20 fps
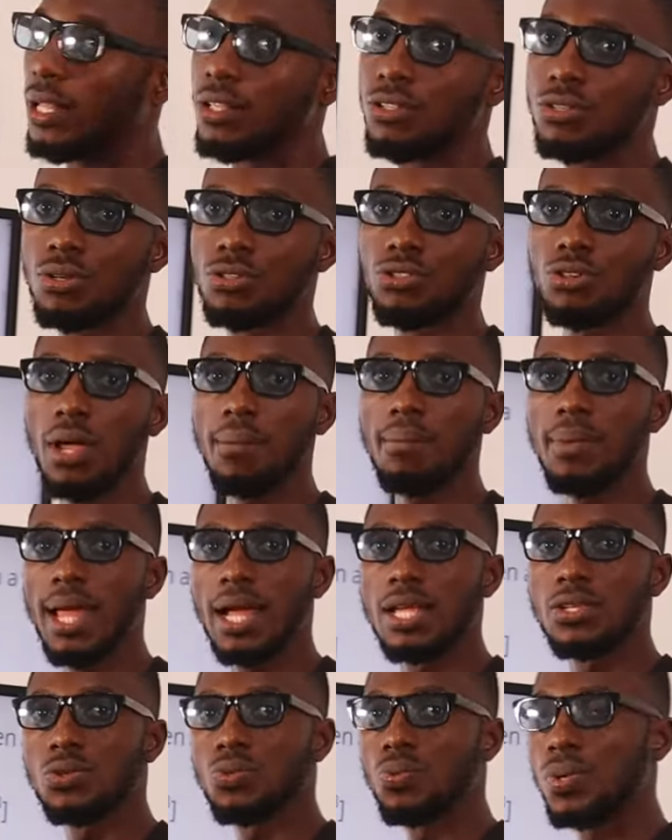So join me
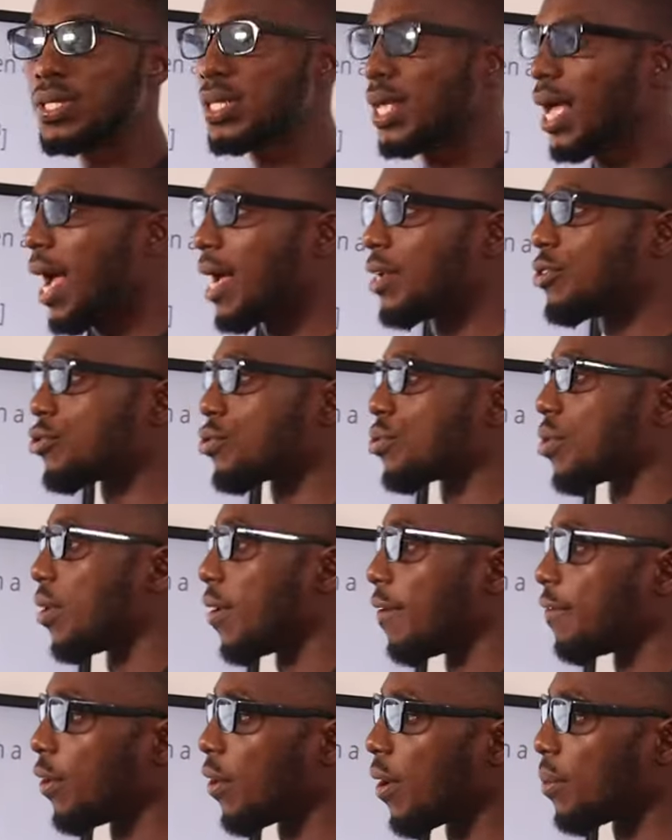as we scan through
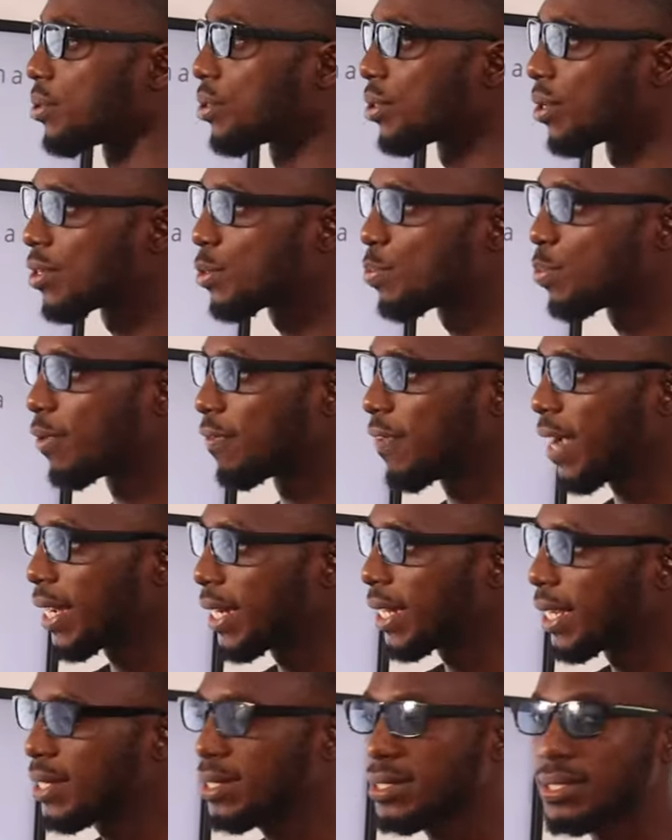all of the options
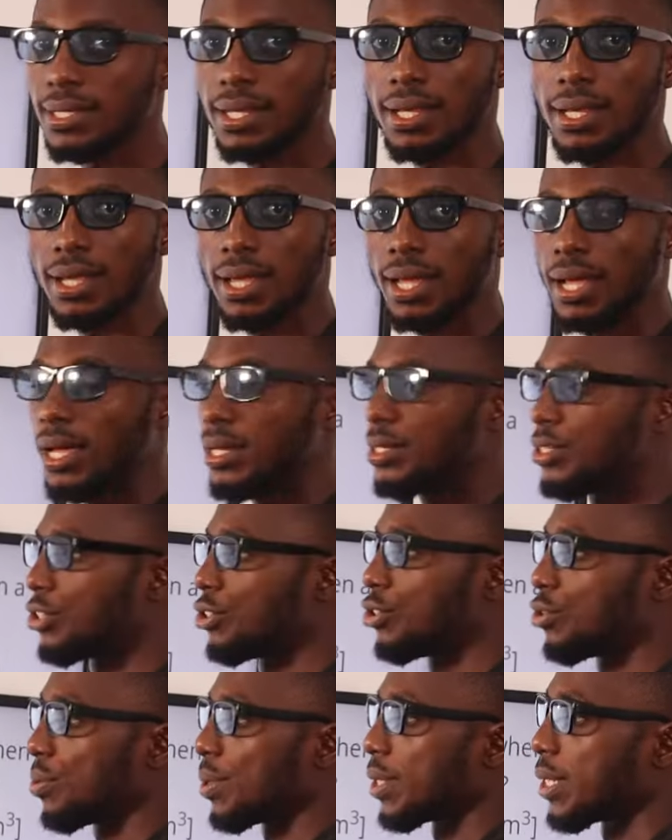provided
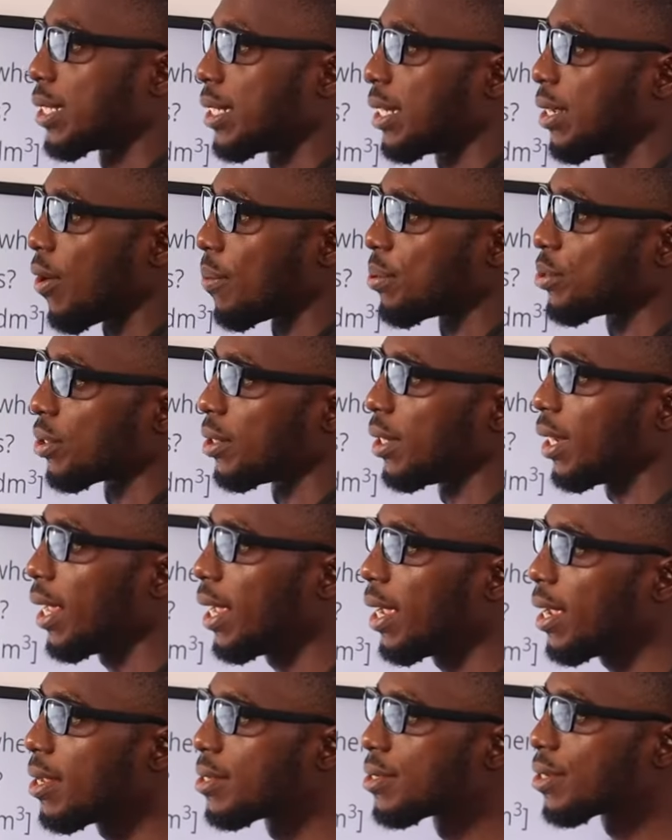and you will see option
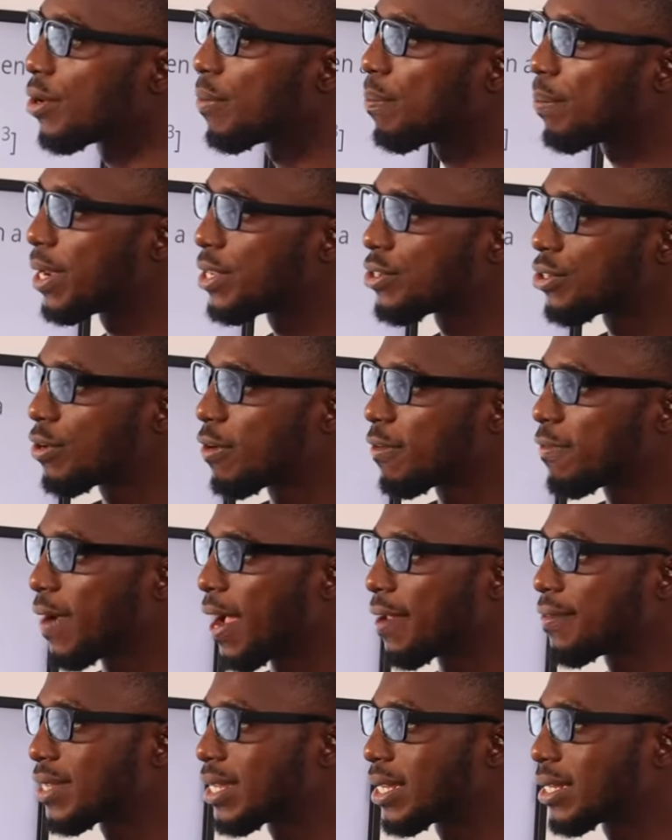A,
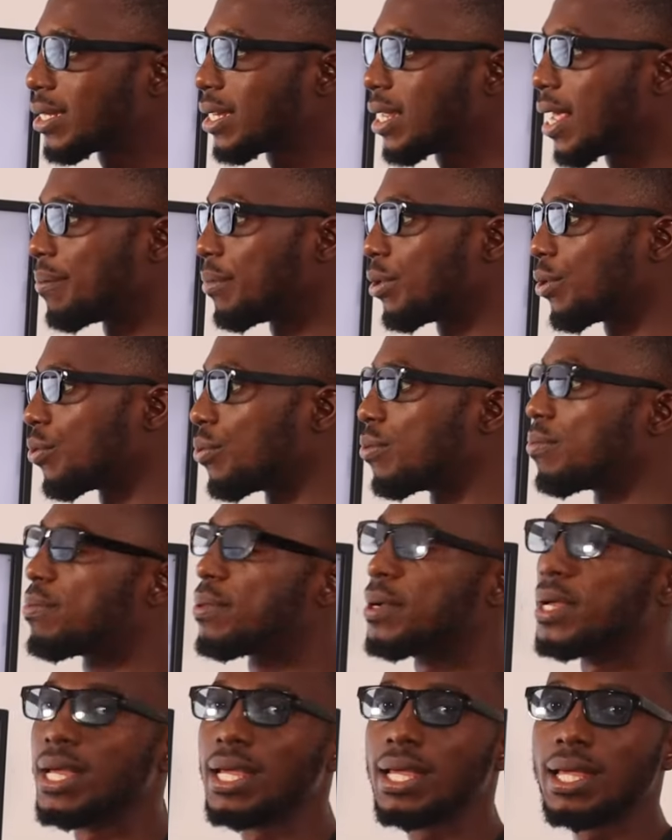0.056 dmq,
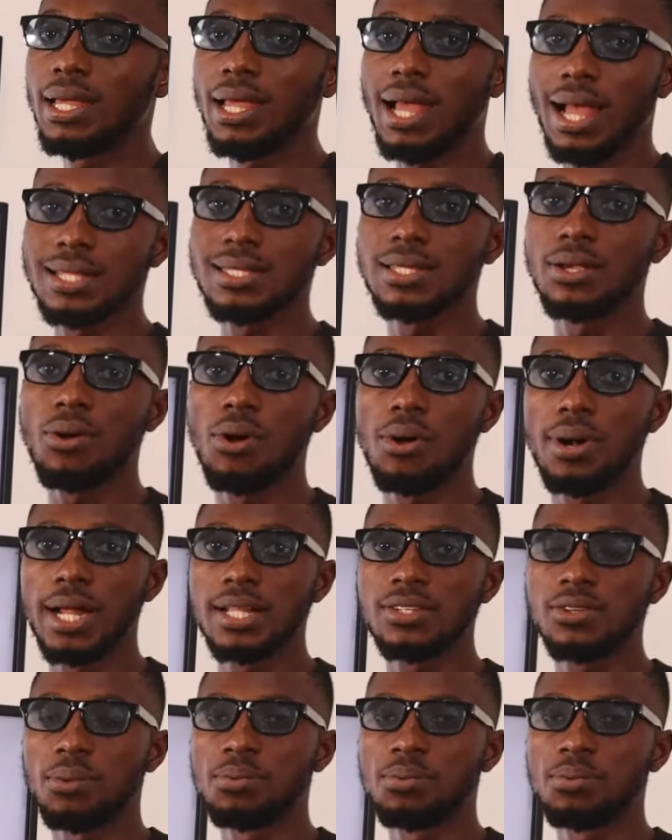as the correct